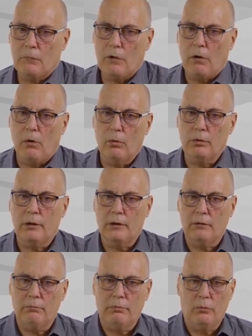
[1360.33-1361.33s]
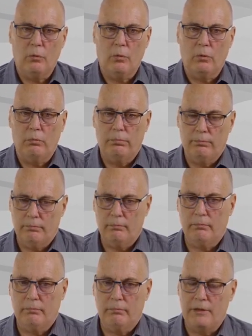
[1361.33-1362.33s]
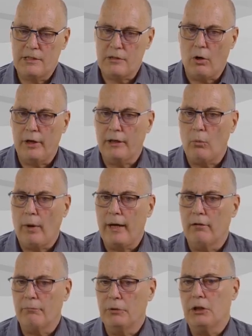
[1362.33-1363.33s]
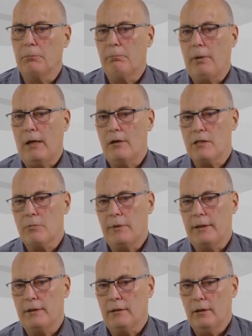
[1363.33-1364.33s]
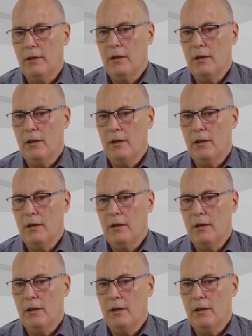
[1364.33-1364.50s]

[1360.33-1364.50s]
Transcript: older or historic way of measuring power swings